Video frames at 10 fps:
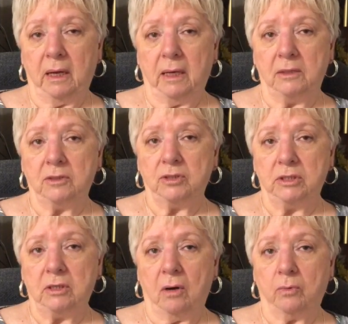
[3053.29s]
and she
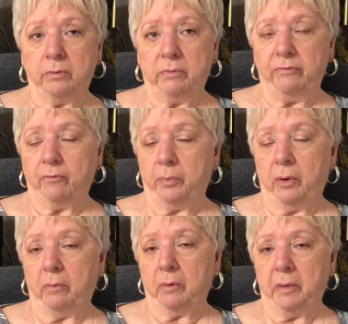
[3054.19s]
talked with me for
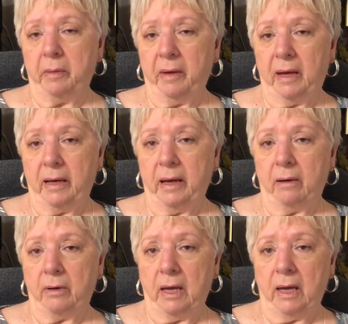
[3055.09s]
probably about an hour
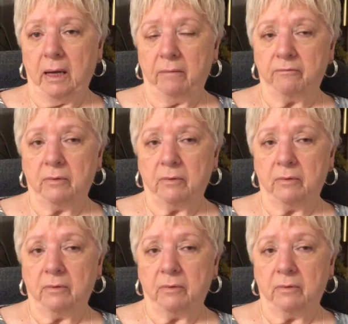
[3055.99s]
and a half.